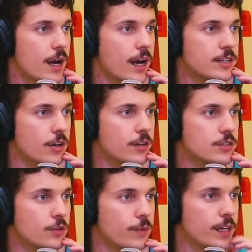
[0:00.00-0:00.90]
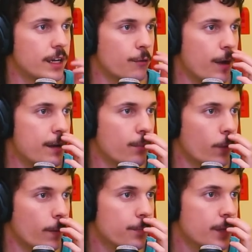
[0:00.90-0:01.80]
I started to read and write
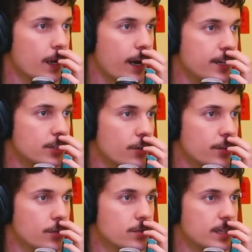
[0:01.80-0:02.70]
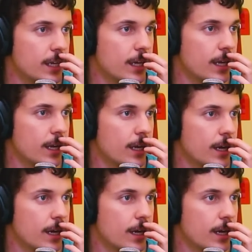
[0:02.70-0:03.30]
more. I started using it